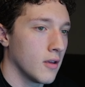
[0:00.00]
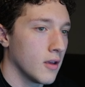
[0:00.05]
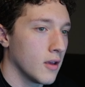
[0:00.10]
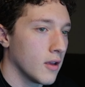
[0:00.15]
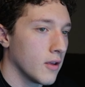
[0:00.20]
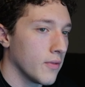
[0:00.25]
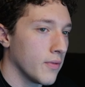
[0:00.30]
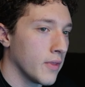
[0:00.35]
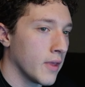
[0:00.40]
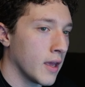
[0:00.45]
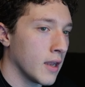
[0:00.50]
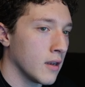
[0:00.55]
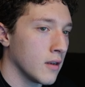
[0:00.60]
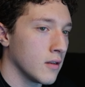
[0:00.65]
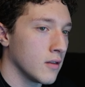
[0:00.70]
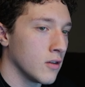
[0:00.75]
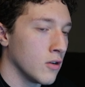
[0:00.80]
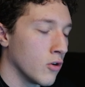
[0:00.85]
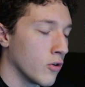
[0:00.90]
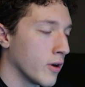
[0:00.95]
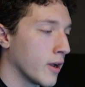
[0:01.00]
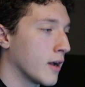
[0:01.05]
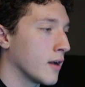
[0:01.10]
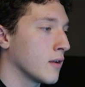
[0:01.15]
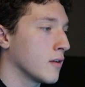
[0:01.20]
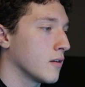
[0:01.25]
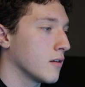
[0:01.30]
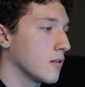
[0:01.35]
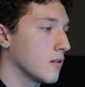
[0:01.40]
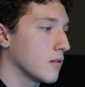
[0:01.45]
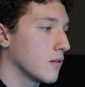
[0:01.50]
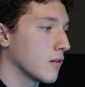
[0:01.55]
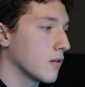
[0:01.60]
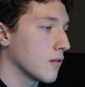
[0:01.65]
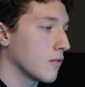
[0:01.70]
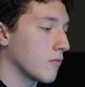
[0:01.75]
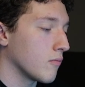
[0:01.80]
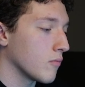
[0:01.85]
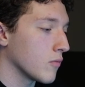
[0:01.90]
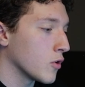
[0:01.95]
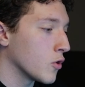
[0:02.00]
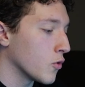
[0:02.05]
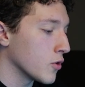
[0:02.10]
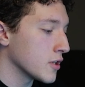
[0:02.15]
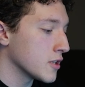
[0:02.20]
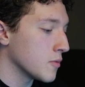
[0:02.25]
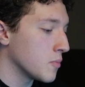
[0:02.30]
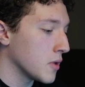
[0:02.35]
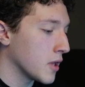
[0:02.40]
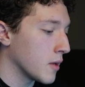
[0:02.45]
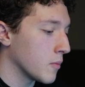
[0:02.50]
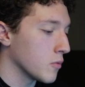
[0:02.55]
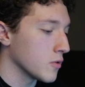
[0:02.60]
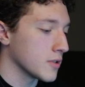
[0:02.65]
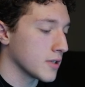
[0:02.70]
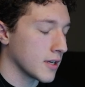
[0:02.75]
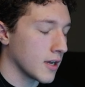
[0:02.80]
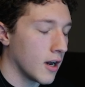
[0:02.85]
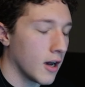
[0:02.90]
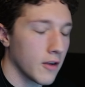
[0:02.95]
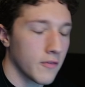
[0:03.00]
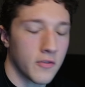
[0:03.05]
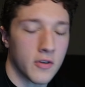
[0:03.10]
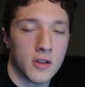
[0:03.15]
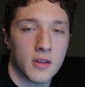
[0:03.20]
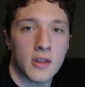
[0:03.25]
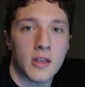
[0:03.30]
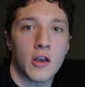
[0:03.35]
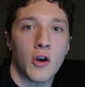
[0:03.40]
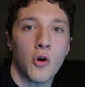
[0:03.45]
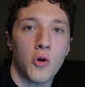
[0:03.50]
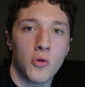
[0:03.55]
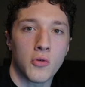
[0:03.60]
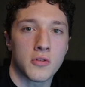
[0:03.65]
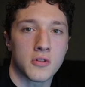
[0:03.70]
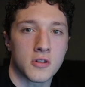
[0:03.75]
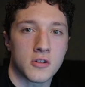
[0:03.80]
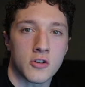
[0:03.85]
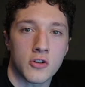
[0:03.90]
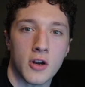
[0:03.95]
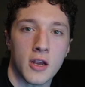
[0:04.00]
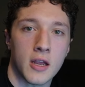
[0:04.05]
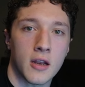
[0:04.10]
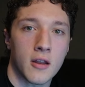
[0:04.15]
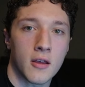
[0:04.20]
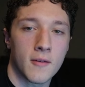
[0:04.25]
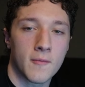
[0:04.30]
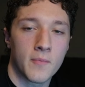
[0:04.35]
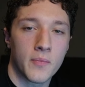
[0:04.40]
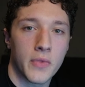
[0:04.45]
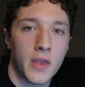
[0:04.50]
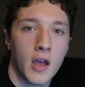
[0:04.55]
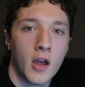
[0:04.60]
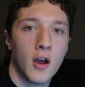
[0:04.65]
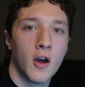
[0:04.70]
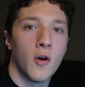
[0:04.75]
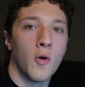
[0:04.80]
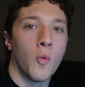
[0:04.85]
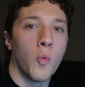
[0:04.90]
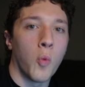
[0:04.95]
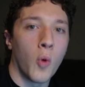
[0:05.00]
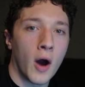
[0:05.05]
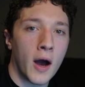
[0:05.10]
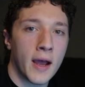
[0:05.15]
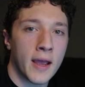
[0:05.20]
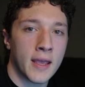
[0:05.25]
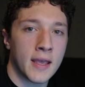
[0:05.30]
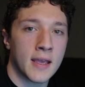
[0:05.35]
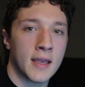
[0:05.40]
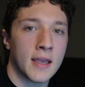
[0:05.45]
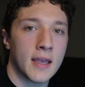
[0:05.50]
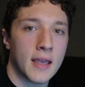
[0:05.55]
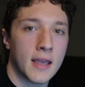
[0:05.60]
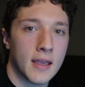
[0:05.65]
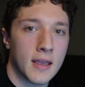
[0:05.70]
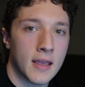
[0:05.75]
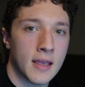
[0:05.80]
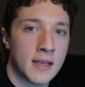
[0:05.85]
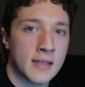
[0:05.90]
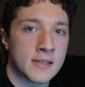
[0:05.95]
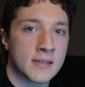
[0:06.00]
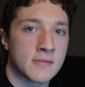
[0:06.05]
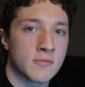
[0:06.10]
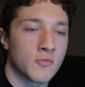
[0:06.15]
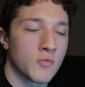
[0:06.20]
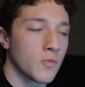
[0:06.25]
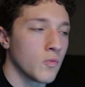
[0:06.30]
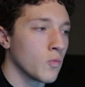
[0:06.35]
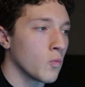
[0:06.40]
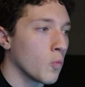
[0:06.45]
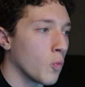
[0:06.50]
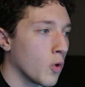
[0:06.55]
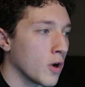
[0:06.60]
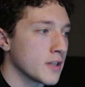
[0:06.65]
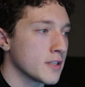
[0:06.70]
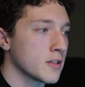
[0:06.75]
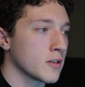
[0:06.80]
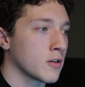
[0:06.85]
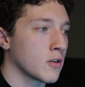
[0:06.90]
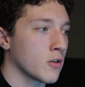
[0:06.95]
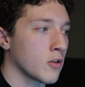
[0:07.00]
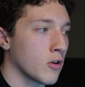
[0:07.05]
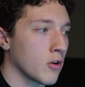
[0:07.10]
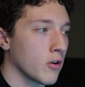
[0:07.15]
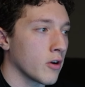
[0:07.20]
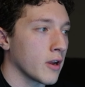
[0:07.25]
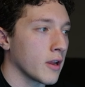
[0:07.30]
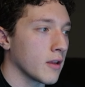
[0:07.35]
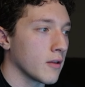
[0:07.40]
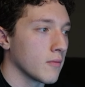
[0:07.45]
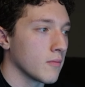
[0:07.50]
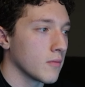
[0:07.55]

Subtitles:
then you're not going to be able to confidently hold a trade. Why is what's occurring?